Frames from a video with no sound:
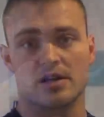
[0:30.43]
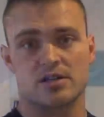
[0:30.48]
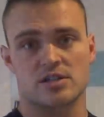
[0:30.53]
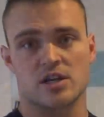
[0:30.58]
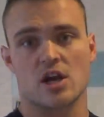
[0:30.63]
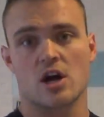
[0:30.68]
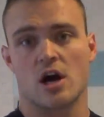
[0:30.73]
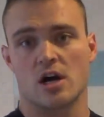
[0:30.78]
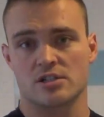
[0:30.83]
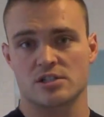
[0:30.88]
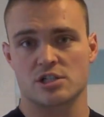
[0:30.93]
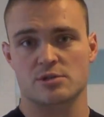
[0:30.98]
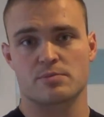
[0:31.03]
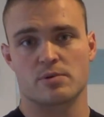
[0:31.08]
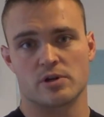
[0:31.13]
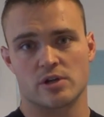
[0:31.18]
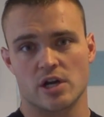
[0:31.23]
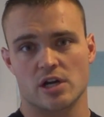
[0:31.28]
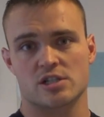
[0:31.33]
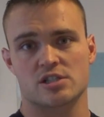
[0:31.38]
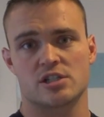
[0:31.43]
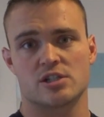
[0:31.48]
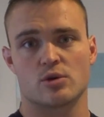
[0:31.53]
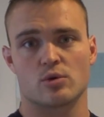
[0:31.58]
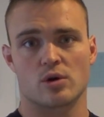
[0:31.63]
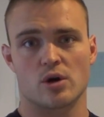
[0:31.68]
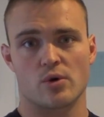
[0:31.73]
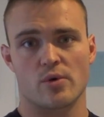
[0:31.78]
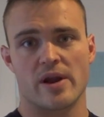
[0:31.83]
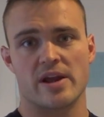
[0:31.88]
is a conscious production
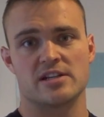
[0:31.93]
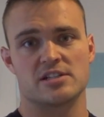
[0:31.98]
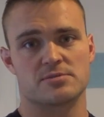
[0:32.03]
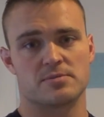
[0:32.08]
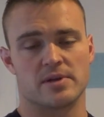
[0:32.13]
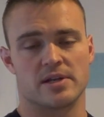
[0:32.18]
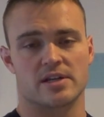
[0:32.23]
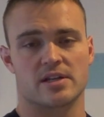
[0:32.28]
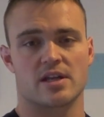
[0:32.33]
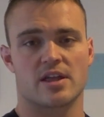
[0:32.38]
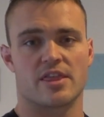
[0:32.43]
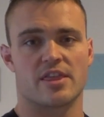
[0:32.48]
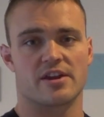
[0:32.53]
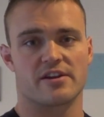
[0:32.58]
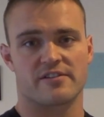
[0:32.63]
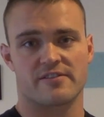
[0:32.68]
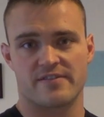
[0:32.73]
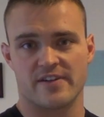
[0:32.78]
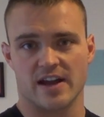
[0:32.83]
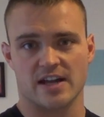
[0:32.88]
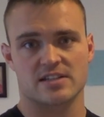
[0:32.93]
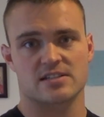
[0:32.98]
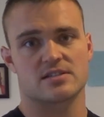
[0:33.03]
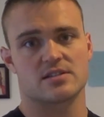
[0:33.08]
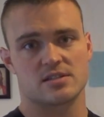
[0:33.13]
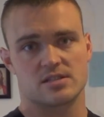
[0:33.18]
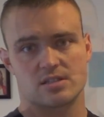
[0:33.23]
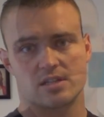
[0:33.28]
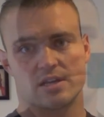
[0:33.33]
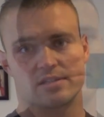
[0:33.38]
or arrangement that affects
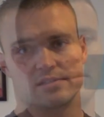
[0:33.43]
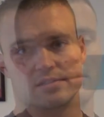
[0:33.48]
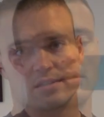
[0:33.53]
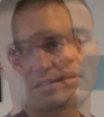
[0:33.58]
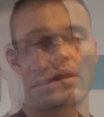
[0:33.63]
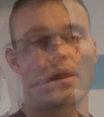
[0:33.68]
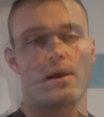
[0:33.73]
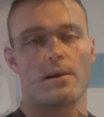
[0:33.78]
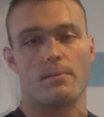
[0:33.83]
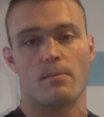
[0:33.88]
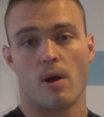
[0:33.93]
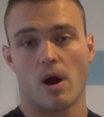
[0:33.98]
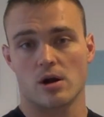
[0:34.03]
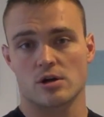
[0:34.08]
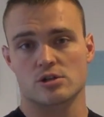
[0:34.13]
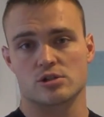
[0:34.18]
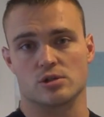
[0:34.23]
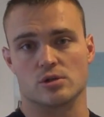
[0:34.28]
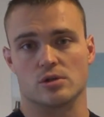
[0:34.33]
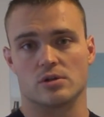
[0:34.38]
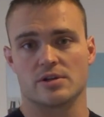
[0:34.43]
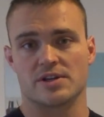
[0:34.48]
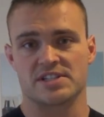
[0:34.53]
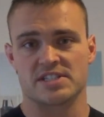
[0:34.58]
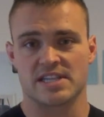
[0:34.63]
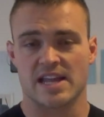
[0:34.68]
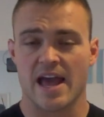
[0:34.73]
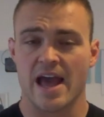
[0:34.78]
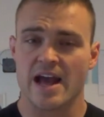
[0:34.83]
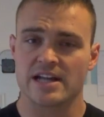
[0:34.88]
the senses. Martial is
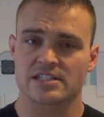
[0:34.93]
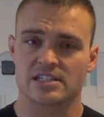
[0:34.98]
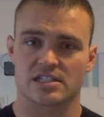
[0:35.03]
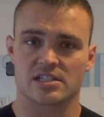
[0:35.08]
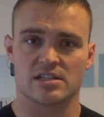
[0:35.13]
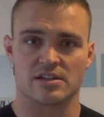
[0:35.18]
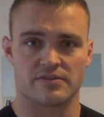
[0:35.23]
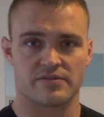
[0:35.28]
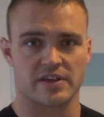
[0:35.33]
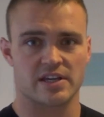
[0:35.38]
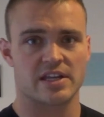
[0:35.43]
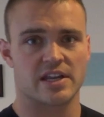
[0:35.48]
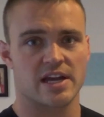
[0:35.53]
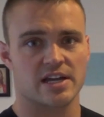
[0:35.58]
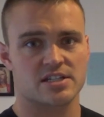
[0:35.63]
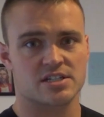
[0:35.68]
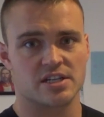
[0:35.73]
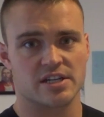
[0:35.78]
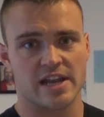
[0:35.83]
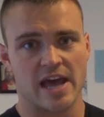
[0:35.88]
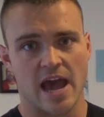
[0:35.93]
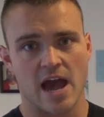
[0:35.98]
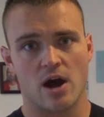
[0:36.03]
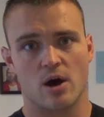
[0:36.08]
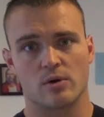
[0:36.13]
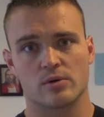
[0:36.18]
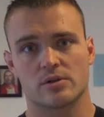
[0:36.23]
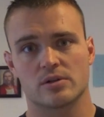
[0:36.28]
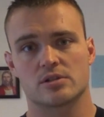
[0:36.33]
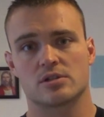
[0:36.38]
an adjective that connects a
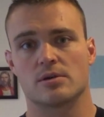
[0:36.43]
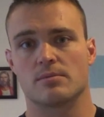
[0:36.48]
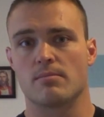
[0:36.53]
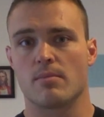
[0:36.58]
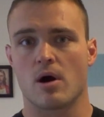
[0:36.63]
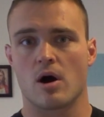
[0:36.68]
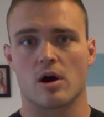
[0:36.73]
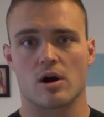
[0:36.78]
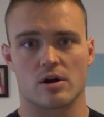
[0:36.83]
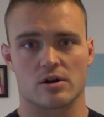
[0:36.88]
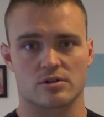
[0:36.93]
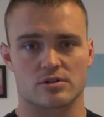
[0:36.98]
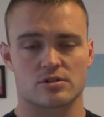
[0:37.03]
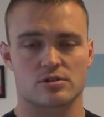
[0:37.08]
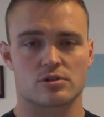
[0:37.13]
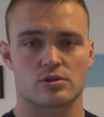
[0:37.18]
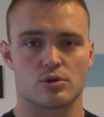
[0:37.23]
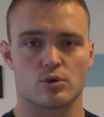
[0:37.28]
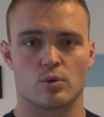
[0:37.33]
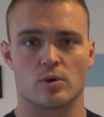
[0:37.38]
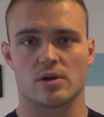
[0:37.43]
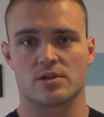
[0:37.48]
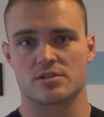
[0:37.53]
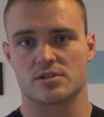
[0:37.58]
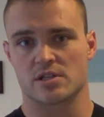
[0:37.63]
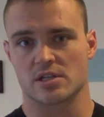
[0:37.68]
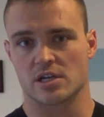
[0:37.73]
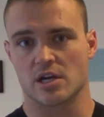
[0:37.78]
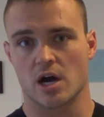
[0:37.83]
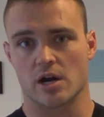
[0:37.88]
noun to Mars, who was
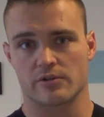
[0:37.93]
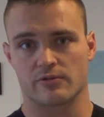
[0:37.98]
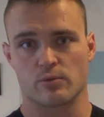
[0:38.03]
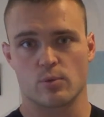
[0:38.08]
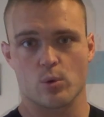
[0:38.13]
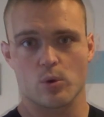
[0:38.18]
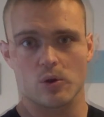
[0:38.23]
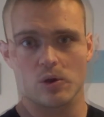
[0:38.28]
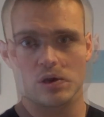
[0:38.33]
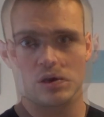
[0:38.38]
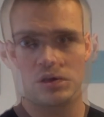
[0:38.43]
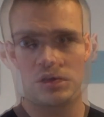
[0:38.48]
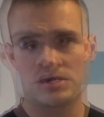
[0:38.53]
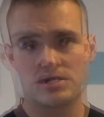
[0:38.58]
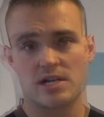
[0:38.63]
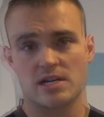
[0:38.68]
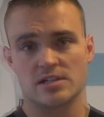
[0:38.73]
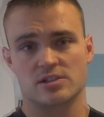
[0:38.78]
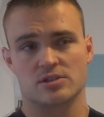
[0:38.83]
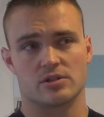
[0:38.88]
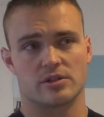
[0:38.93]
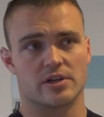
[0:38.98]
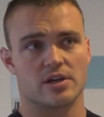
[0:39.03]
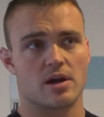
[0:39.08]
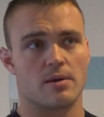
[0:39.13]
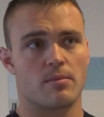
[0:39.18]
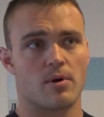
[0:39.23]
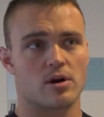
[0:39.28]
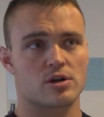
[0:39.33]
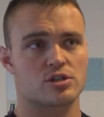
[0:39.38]
the god of war. So essentially,
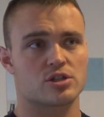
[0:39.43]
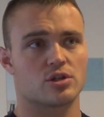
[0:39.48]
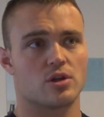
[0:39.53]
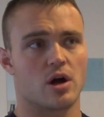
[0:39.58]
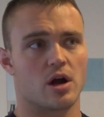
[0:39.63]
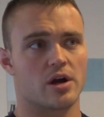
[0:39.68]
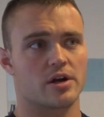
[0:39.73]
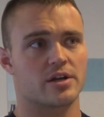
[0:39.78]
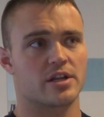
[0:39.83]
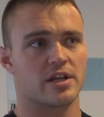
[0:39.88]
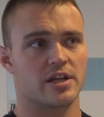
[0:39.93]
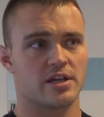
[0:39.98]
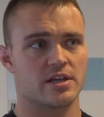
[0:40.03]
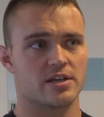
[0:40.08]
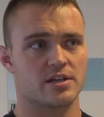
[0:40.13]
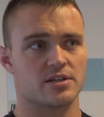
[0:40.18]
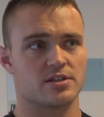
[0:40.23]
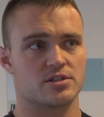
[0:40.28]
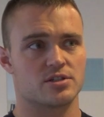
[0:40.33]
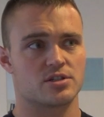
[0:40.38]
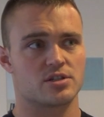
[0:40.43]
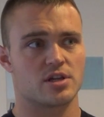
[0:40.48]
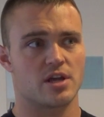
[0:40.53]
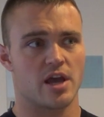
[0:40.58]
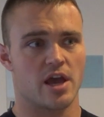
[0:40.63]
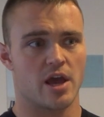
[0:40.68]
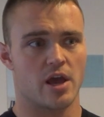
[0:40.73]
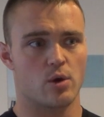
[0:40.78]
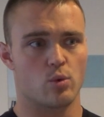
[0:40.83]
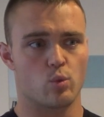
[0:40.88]
a martial art is
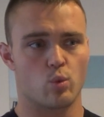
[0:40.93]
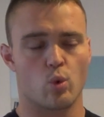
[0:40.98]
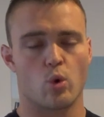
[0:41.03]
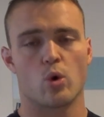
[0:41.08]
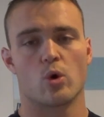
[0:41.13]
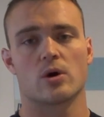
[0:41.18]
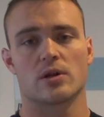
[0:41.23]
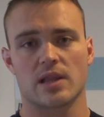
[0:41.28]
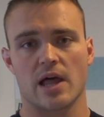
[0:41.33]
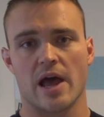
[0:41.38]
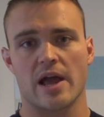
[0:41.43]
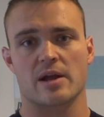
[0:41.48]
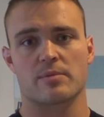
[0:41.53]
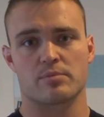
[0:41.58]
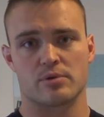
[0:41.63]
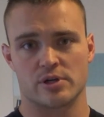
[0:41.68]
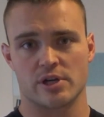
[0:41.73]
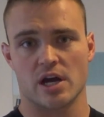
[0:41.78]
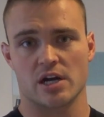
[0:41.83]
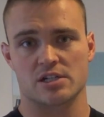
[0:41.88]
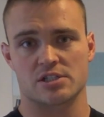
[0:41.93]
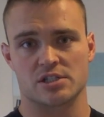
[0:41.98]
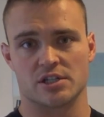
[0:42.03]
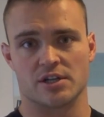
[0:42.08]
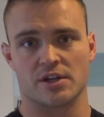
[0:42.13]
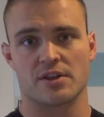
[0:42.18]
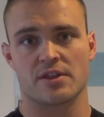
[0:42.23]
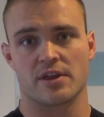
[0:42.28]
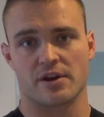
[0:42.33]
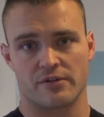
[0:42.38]
a warlike
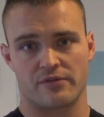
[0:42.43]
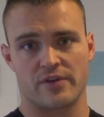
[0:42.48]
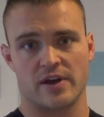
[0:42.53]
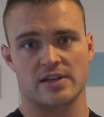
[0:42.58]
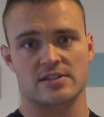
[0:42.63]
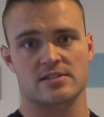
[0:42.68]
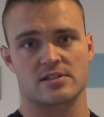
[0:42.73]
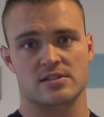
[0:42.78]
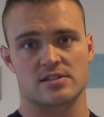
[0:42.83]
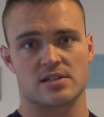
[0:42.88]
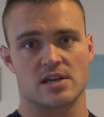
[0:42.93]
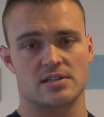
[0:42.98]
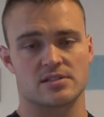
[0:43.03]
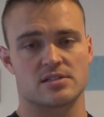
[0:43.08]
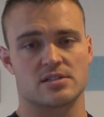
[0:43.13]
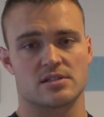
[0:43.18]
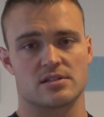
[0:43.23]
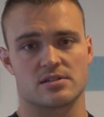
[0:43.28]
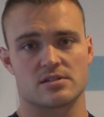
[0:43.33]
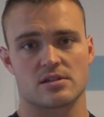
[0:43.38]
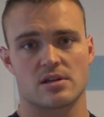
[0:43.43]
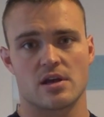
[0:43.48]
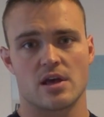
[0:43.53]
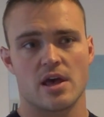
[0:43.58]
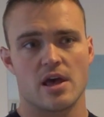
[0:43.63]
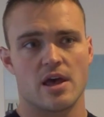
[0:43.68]
production that affects the senses.